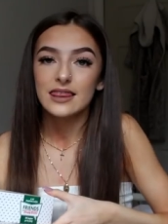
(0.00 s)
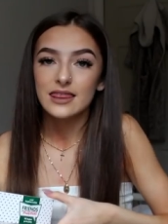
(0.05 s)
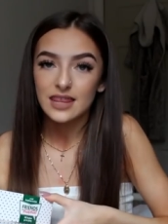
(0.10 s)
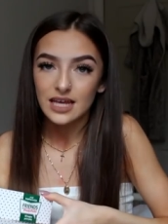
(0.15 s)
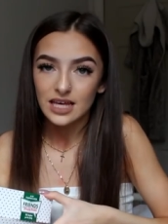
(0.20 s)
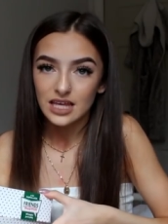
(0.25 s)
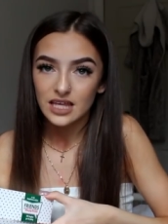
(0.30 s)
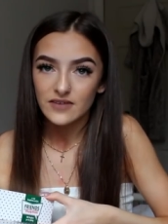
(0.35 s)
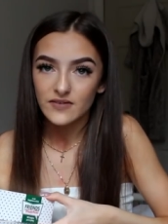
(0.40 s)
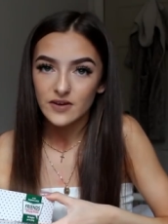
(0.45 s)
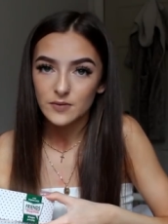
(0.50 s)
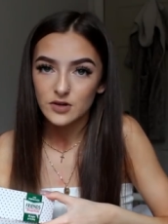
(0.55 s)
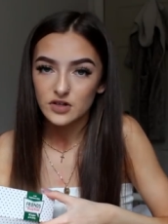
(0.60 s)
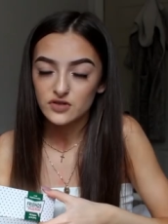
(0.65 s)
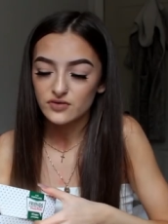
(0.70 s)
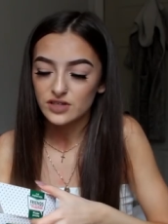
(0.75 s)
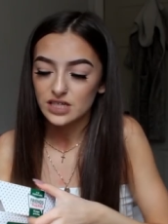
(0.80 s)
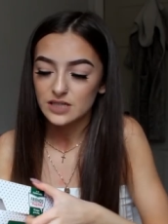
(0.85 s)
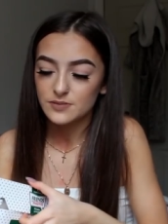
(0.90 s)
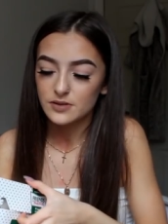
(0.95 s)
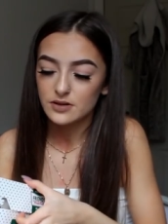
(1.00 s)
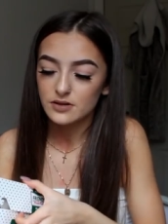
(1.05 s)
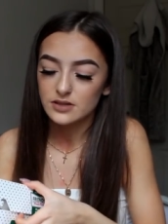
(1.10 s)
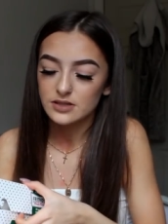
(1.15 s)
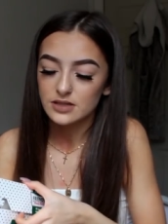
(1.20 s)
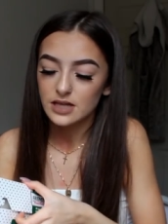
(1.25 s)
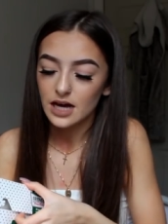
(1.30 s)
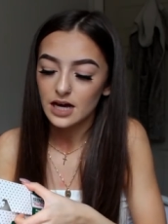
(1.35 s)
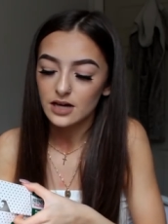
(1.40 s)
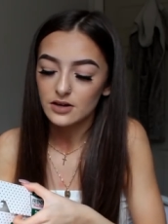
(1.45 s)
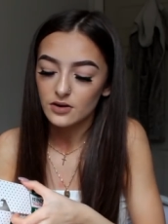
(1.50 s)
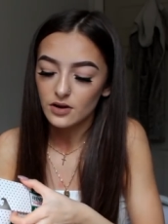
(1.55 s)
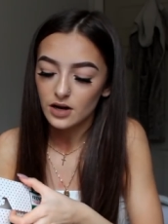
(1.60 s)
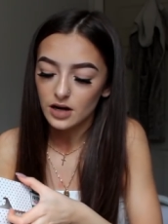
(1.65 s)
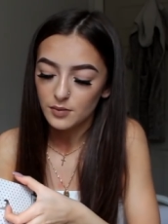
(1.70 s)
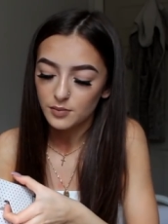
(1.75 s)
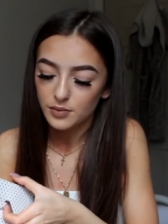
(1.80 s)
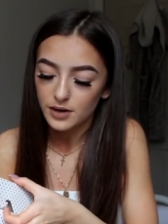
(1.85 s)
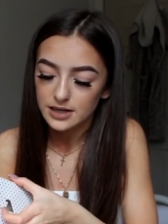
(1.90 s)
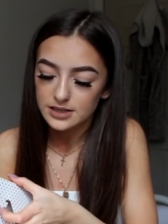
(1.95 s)
Thank you very much for these because I know
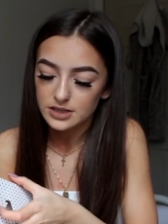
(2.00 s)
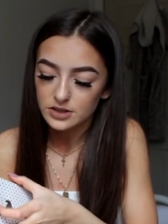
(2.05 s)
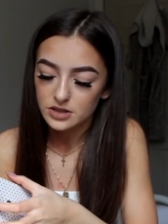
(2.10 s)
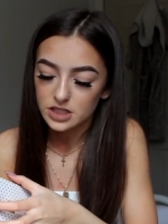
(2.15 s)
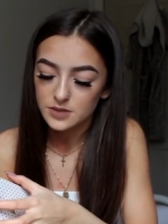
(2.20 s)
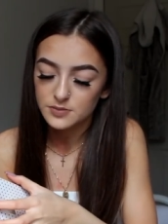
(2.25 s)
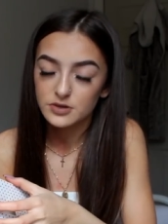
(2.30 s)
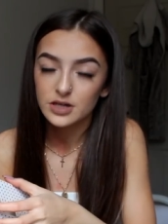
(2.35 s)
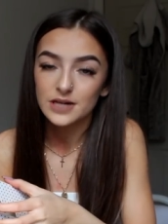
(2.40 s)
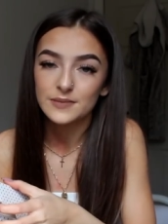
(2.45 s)
how pricey Krispy